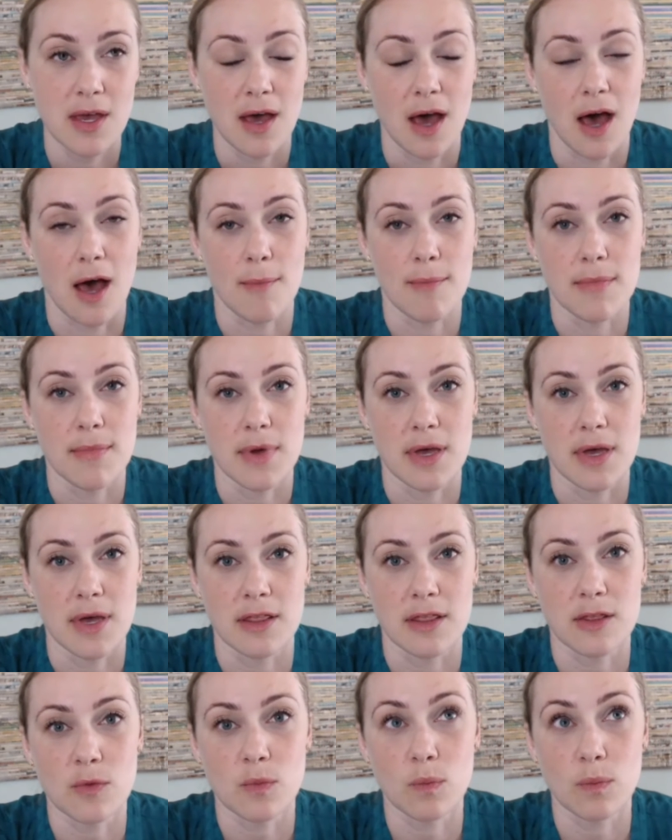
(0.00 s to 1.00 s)
Um,
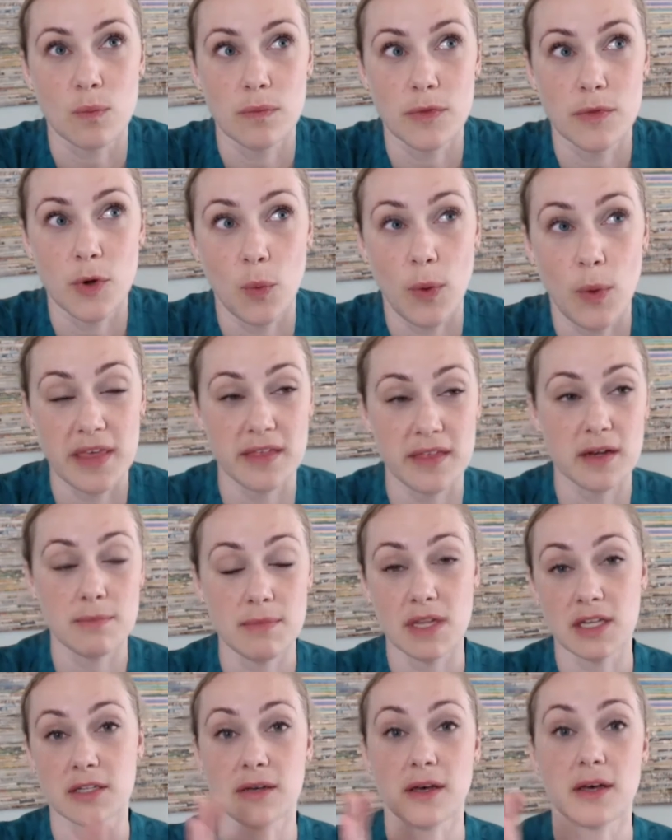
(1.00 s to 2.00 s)
and the, the, way that a
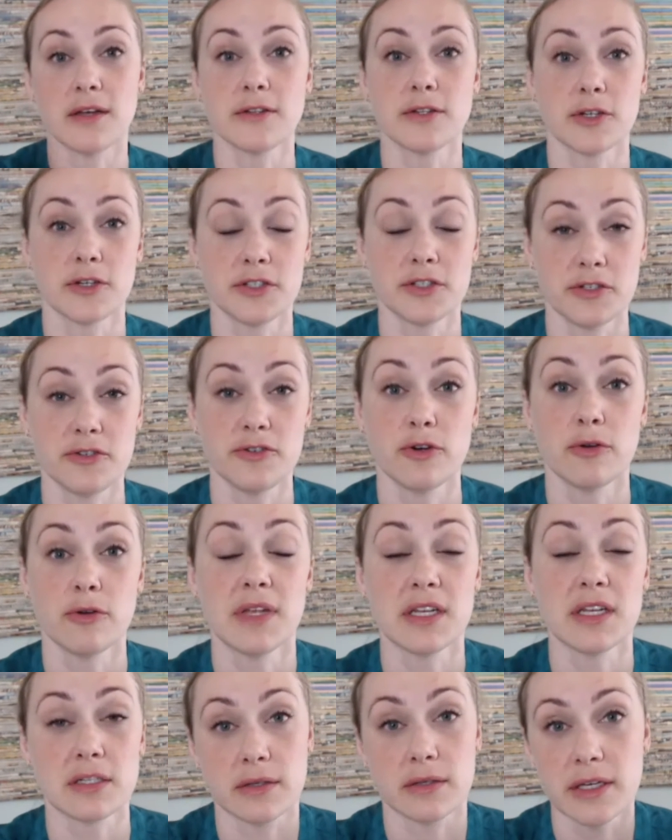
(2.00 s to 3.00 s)
mental health turns into a
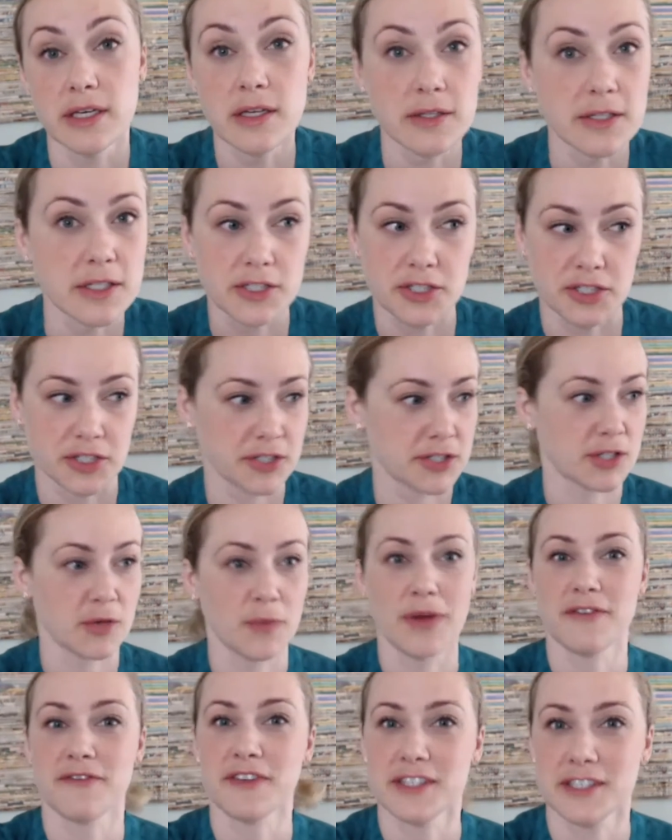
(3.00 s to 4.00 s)
mental illness, just the
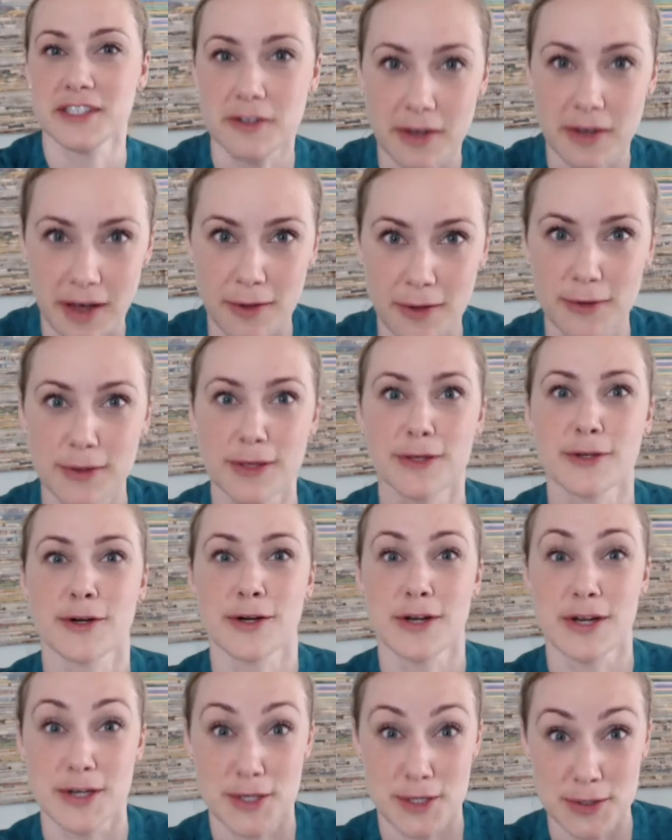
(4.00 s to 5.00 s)
way physical health can turn
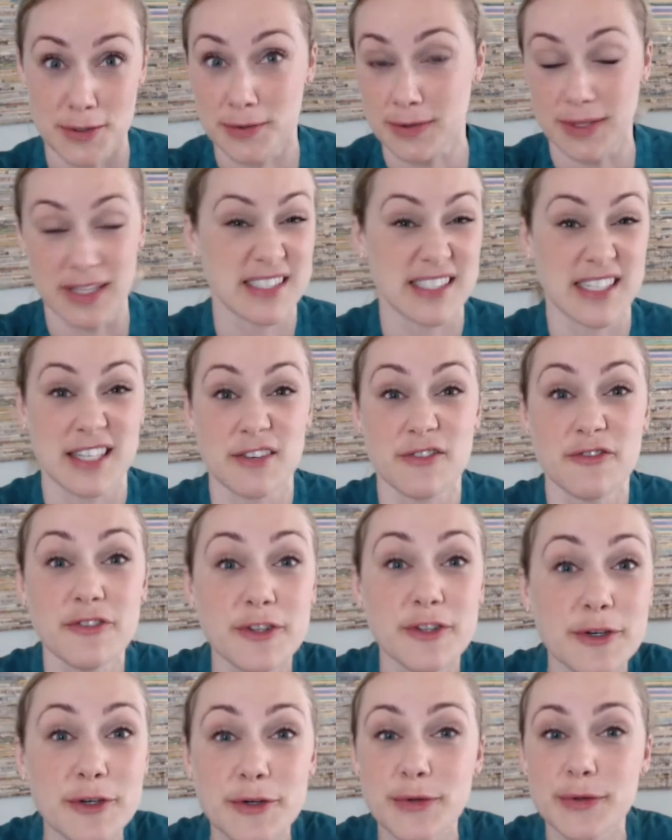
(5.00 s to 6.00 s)
into, let's say, the
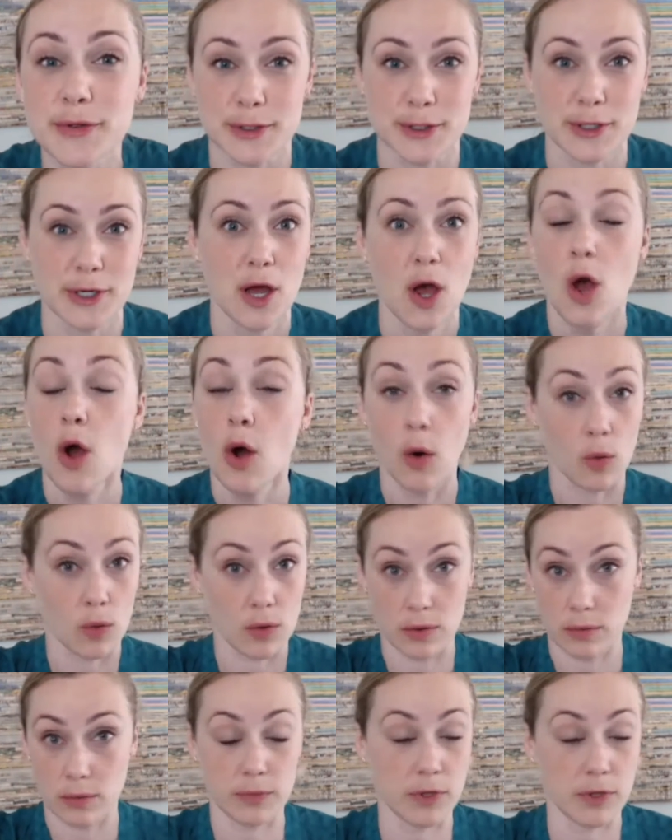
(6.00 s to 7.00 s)
flu or
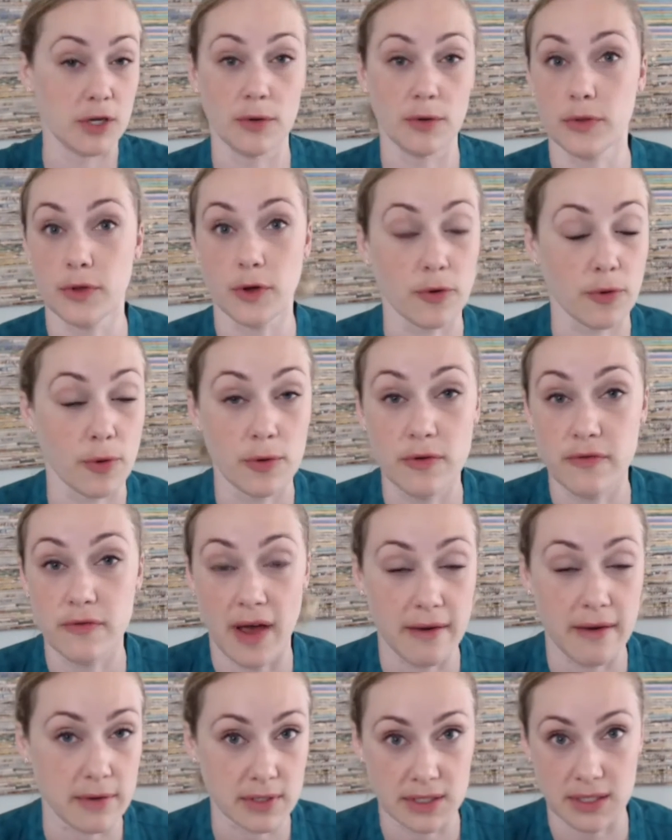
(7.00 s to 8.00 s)
or you know the
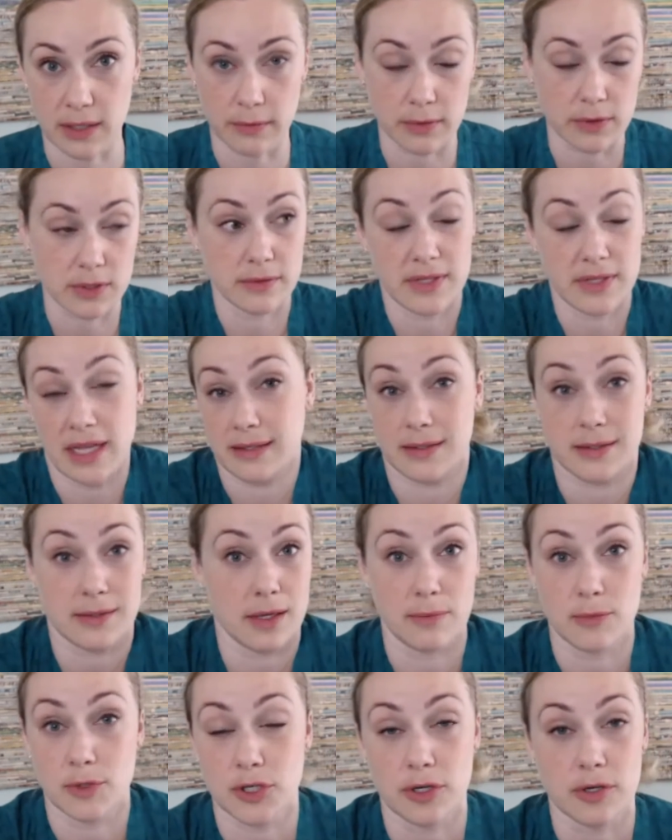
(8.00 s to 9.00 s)
coronavirus, like that's
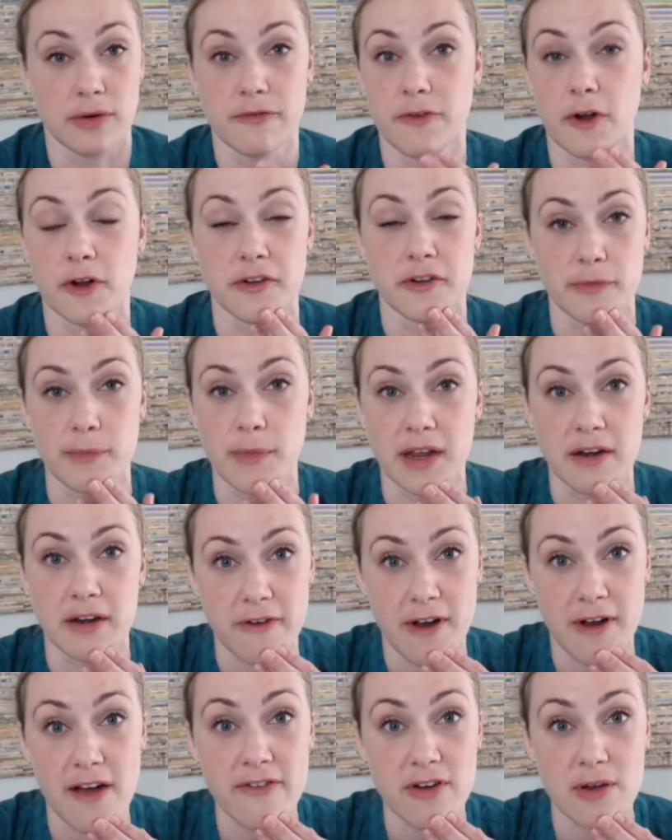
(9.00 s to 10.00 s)
I'm sure at front of mind
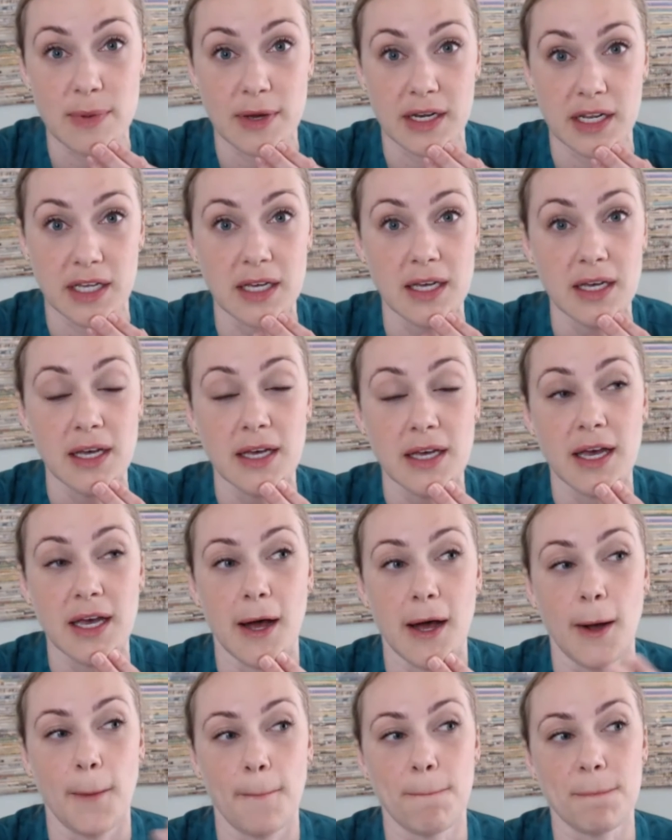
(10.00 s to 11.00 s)
for everybody,
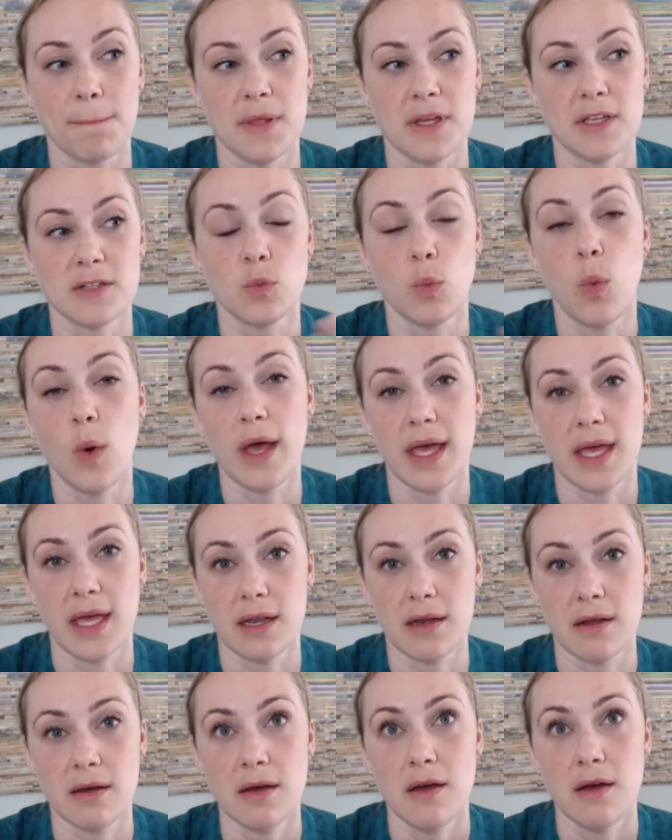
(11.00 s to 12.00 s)
um, is
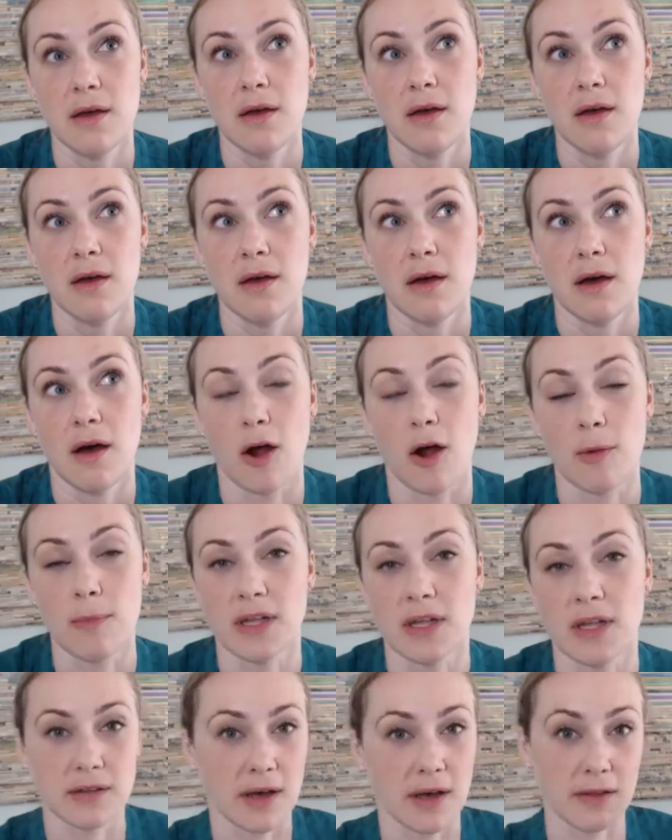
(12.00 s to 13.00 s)
when our
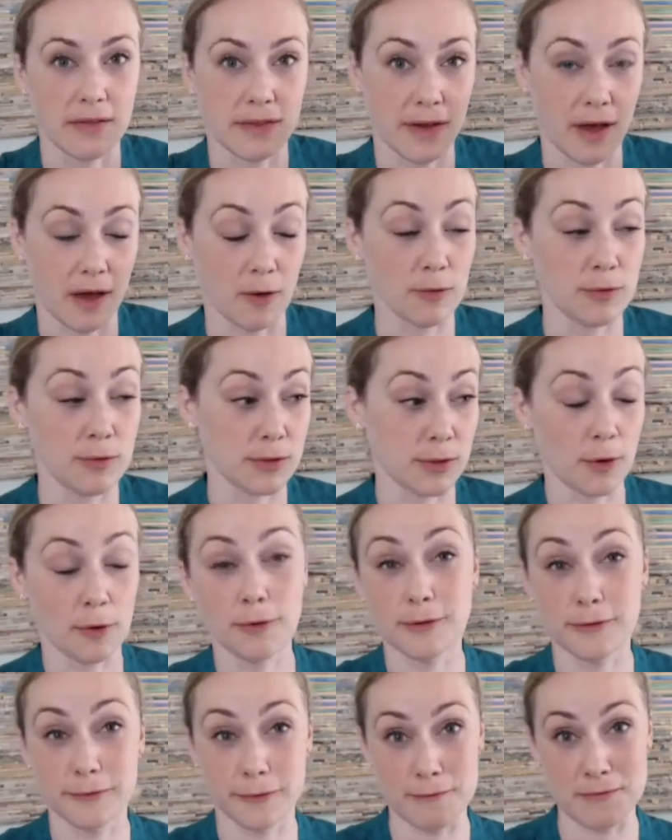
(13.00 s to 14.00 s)
mental health co-
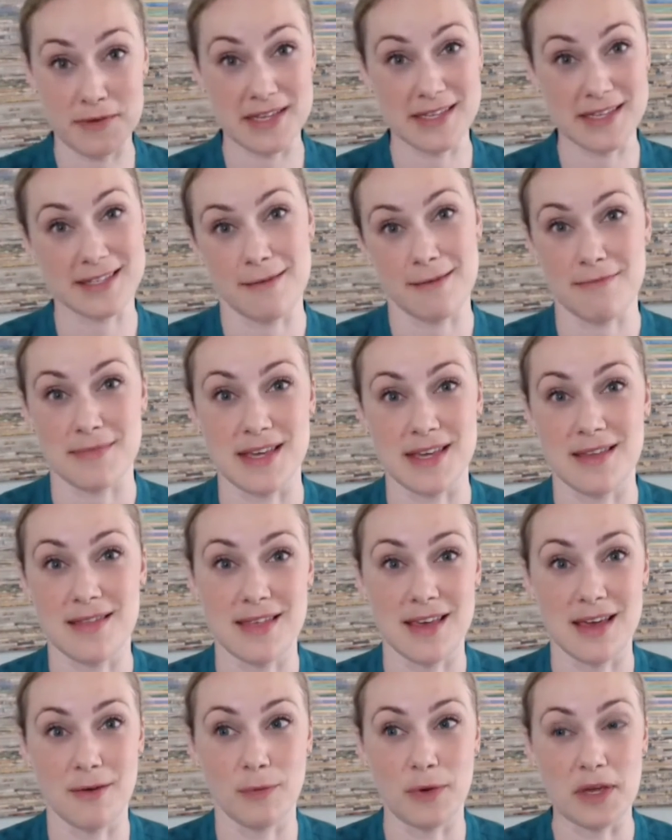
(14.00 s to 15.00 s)
goes from being something
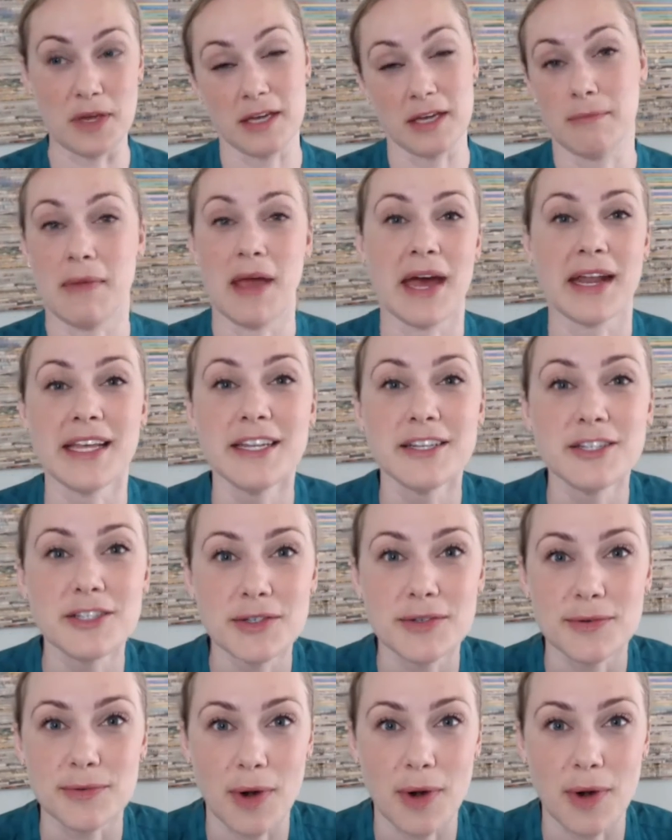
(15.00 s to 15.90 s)
that we can manage.